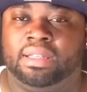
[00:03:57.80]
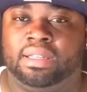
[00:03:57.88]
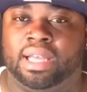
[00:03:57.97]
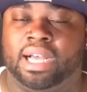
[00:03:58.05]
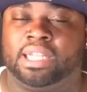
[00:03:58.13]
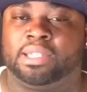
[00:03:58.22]

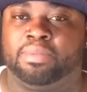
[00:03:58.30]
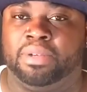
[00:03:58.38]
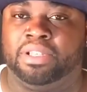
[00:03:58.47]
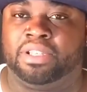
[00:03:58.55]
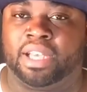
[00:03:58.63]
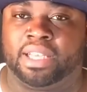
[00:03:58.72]
the
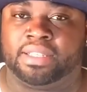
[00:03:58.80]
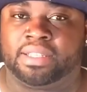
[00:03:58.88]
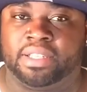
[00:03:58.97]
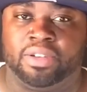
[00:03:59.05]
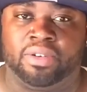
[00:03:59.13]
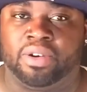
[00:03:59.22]
high-speed chase
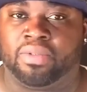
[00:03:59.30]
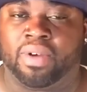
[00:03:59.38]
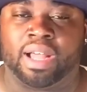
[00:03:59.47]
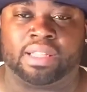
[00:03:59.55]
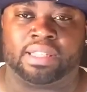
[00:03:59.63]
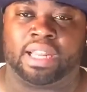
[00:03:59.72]
still
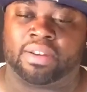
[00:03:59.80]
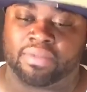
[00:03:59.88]
arises, and I